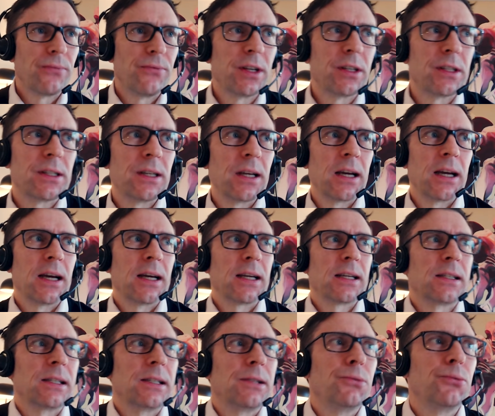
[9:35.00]
if it
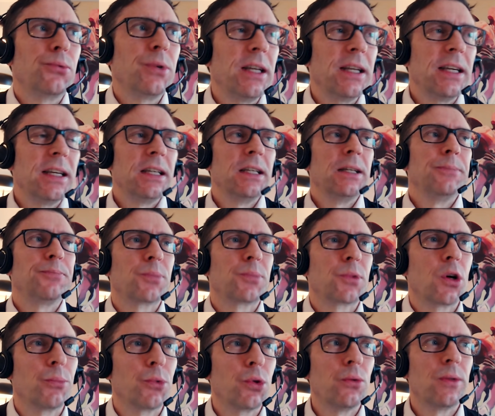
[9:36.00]
has really
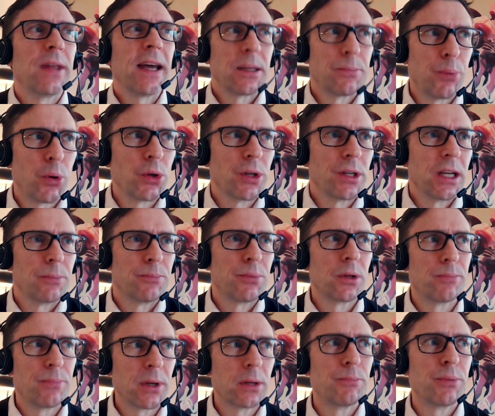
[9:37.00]
come to that point yet,
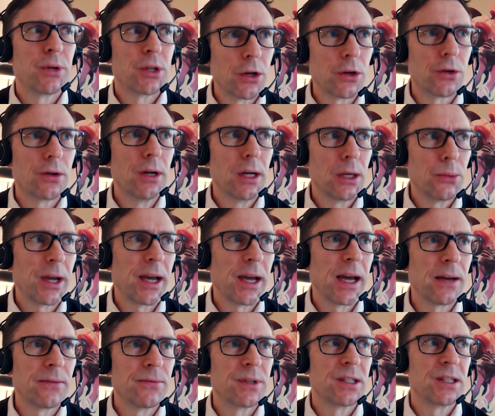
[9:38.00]
but but, but certainly we
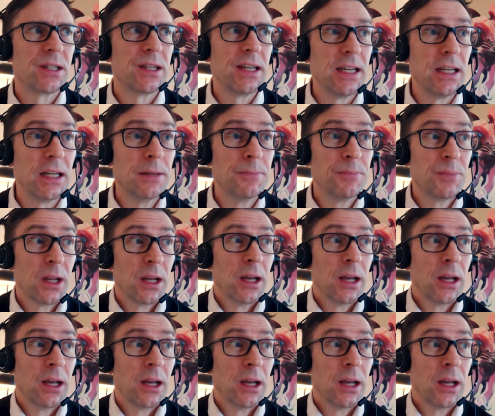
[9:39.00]
have seen